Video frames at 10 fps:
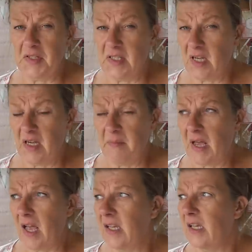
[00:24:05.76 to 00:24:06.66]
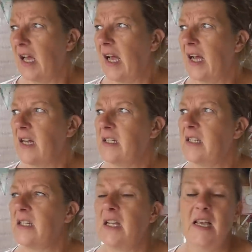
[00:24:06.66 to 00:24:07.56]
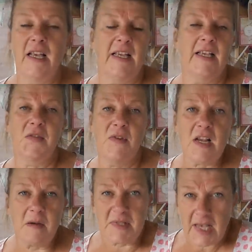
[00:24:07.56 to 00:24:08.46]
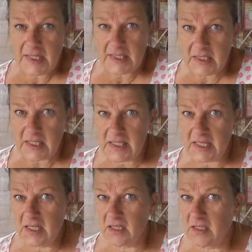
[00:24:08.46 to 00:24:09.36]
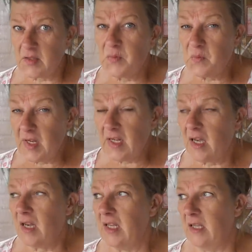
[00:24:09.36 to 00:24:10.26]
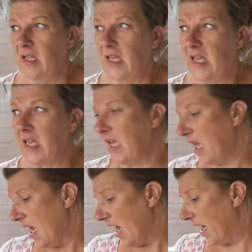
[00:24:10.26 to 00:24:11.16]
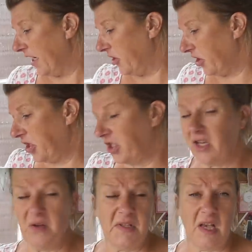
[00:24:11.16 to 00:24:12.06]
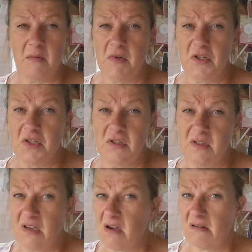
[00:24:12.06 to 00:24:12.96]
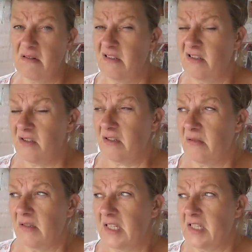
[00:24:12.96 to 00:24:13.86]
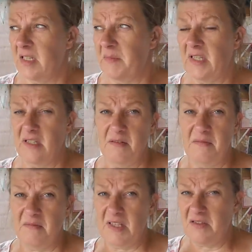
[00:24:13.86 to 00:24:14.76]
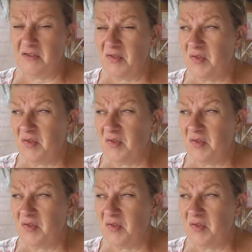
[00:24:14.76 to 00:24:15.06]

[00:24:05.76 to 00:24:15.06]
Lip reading: that's dying back, and it's really upsetting to see because it's really early in the year, and it just shows how much the garden has struggled this year because of this